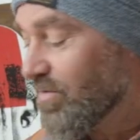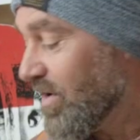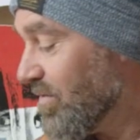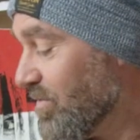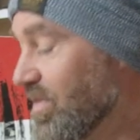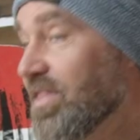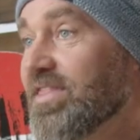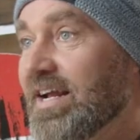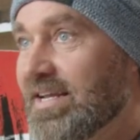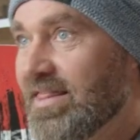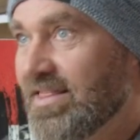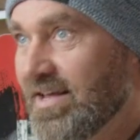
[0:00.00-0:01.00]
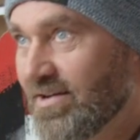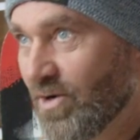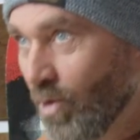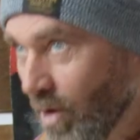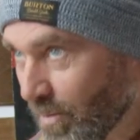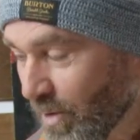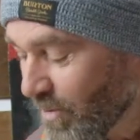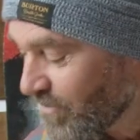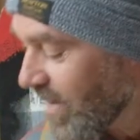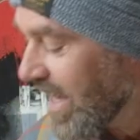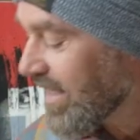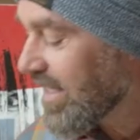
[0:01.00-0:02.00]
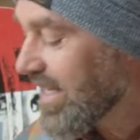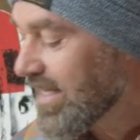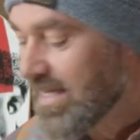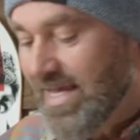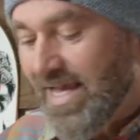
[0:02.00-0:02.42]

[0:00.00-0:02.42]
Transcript: of the thick to thin core profiling.